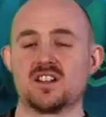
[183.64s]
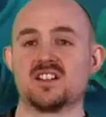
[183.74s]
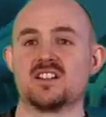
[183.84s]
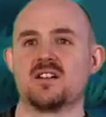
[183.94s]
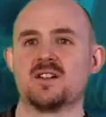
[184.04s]

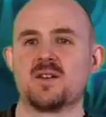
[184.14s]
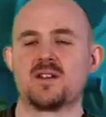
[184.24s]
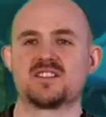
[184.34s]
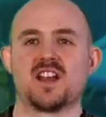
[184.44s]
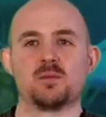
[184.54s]
can
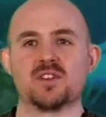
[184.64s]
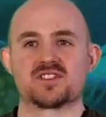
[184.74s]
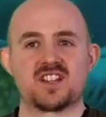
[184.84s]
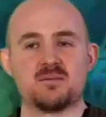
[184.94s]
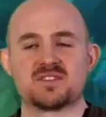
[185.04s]
set up your
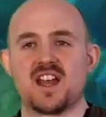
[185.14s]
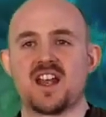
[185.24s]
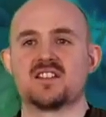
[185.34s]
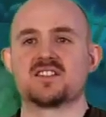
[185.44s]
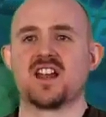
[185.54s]
scheme
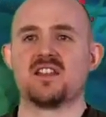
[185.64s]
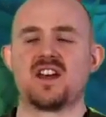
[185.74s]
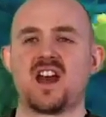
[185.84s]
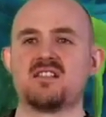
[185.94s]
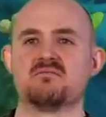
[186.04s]
settings, and
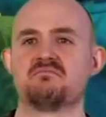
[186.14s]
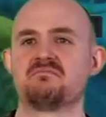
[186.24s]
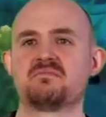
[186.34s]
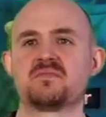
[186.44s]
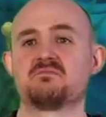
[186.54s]

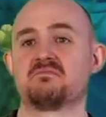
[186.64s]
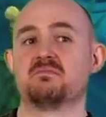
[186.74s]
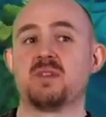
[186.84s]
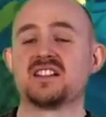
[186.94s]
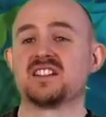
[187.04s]

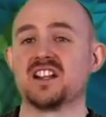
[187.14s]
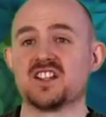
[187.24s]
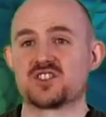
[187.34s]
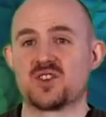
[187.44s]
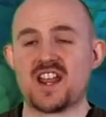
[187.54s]
then basically
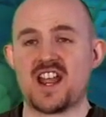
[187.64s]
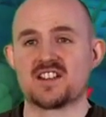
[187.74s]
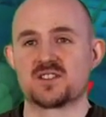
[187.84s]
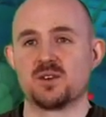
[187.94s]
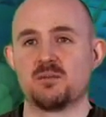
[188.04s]
you're straight
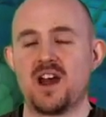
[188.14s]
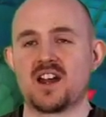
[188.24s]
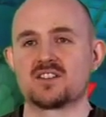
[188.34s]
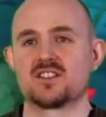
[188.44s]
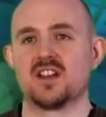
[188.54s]
into a
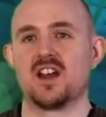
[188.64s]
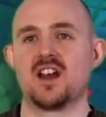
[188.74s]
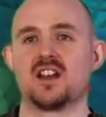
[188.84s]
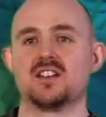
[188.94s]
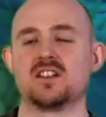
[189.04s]
match.
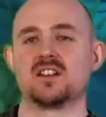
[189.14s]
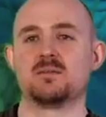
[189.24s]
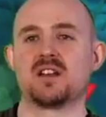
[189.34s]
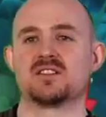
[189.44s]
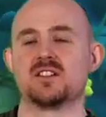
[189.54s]
You're going
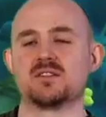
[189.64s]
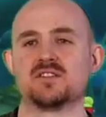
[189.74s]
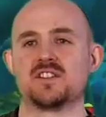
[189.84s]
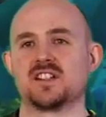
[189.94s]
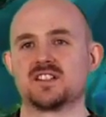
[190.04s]
to be able to use
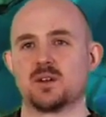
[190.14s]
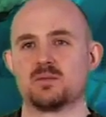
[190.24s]
the physics